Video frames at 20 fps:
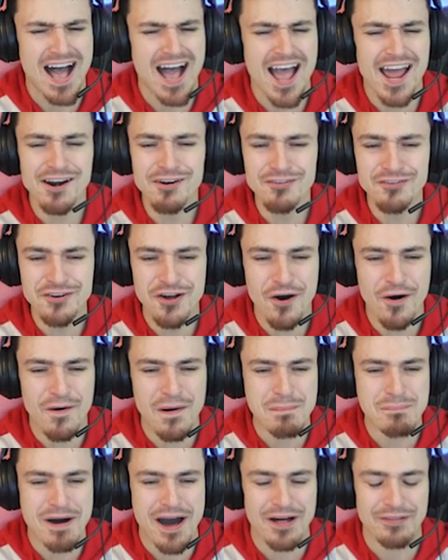I don't
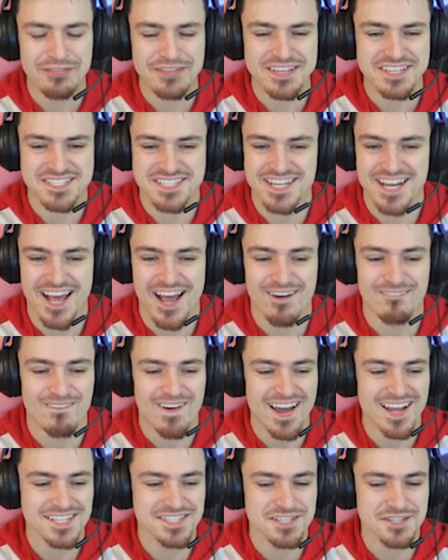know about this now.
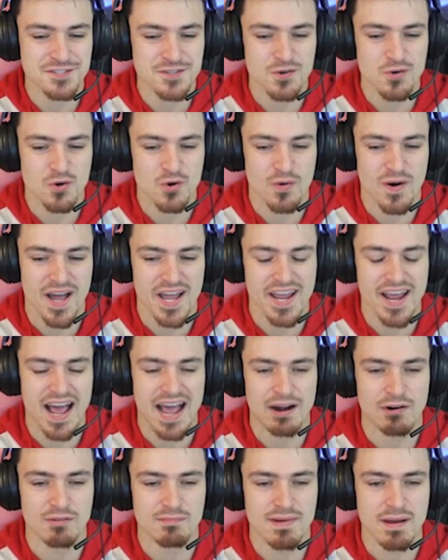Why is it so quiet?
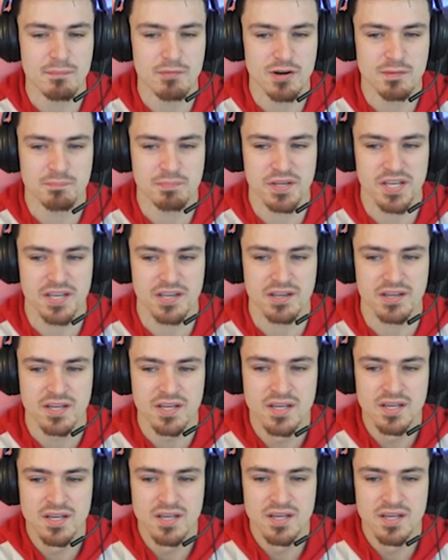I remember it being...